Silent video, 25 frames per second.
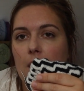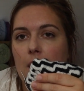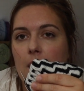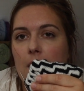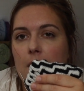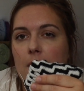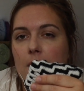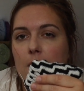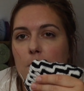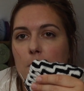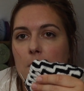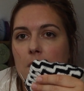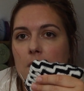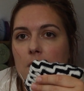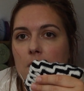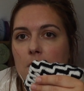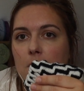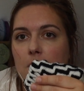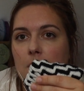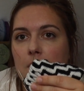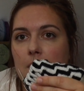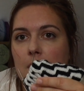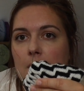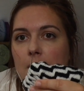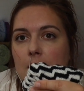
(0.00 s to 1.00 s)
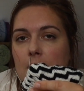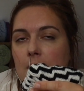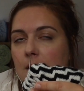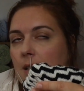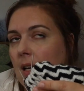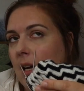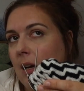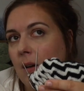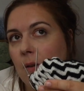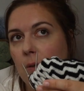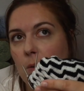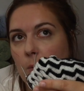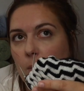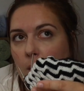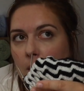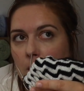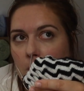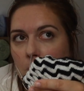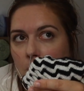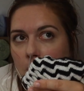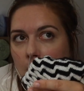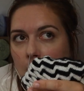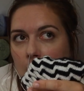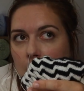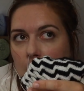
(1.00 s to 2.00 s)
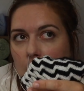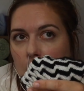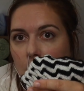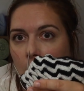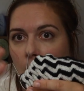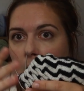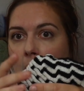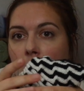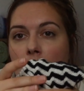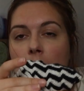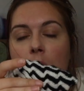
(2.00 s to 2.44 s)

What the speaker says: and the mystery is how do I do the heel?